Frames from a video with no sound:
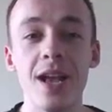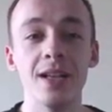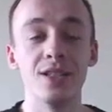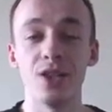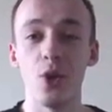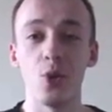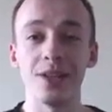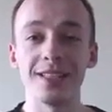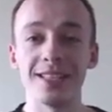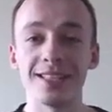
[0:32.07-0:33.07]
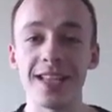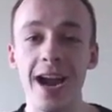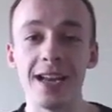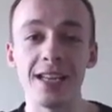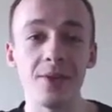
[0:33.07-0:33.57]
So let's get
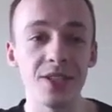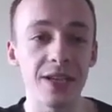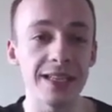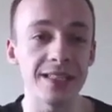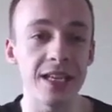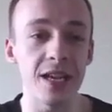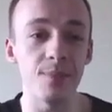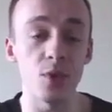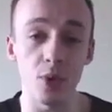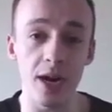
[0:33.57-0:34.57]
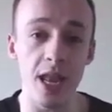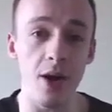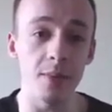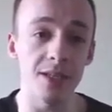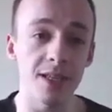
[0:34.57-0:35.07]
started. Now, as you can see right now,
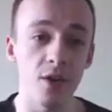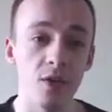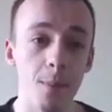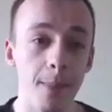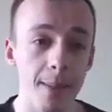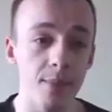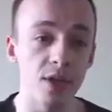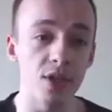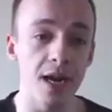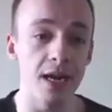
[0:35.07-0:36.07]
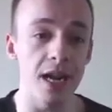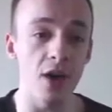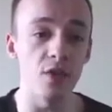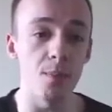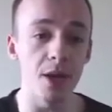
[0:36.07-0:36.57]
I'm inside of the members area
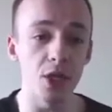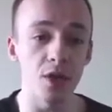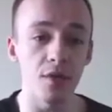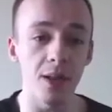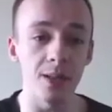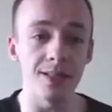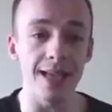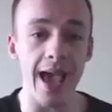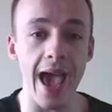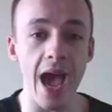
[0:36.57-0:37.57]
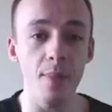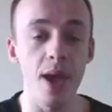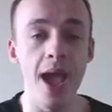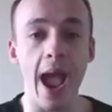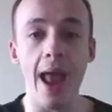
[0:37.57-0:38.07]
of the Magick Funnels app,
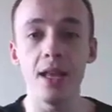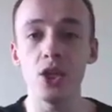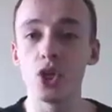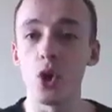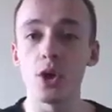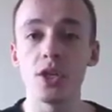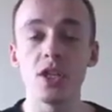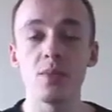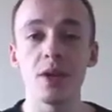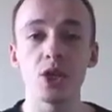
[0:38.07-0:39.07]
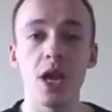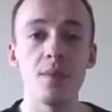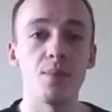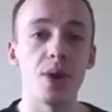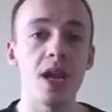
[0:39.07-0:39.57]
and in short, this is much a
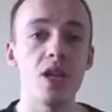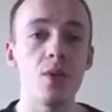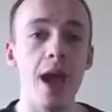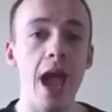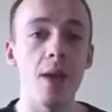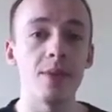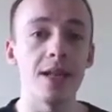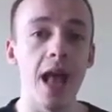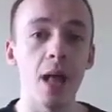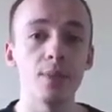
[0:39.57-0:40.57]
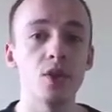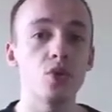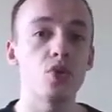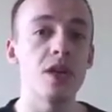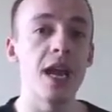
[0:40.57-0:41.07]
brand new app that helps you
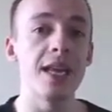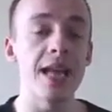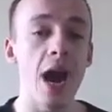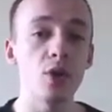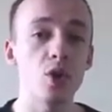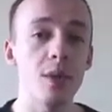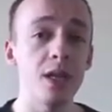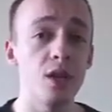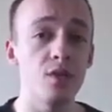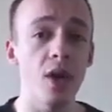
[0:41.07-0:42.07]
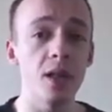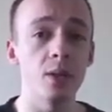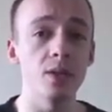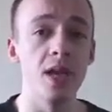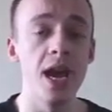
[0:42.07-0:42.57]
create automated
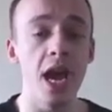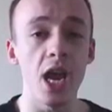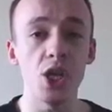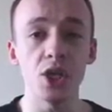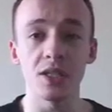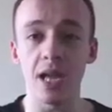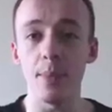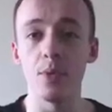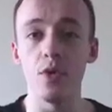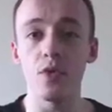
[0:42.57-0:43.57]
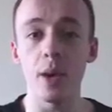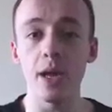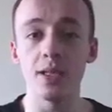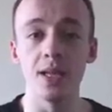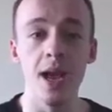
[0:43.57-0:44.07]
funnels in just a couple of
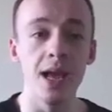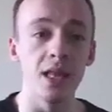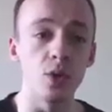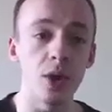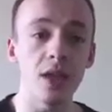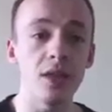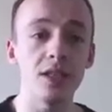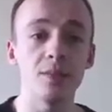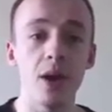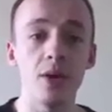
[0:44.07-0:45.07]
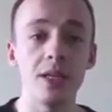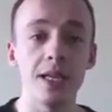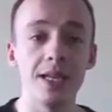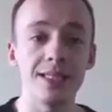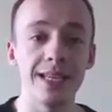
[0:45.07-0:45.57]
clicks. The great things about it
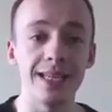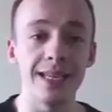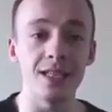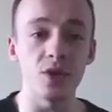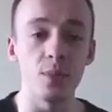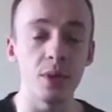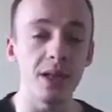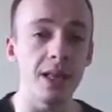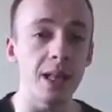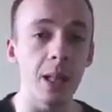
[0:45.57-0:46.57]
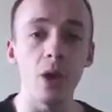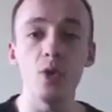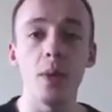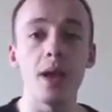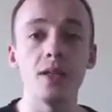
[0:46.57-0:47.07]
is that it's completely
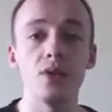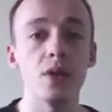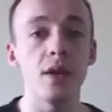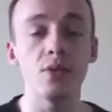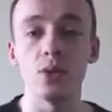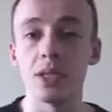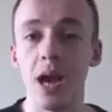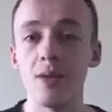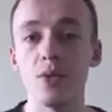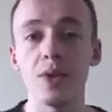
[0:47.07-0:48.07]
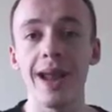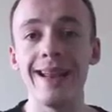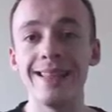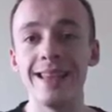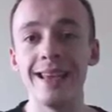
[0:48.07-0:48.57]
cloud-based. You don't have to download
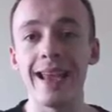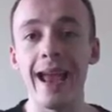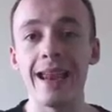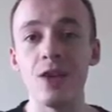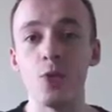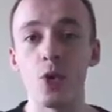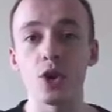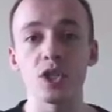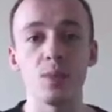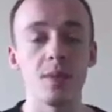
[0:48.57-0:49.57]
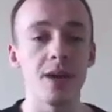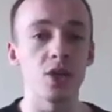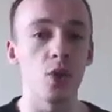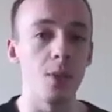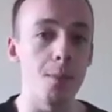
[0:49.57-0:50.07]
anything, and it works pretty
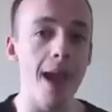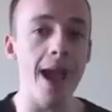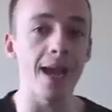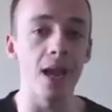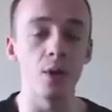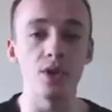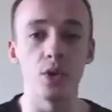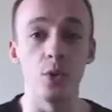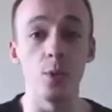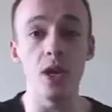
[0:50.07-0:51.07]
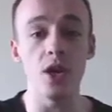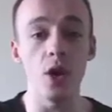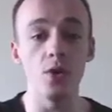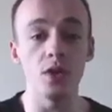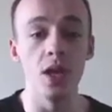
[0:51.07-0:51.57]
much on Mac and also on
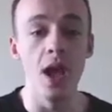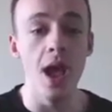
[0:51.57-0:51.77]
Windows.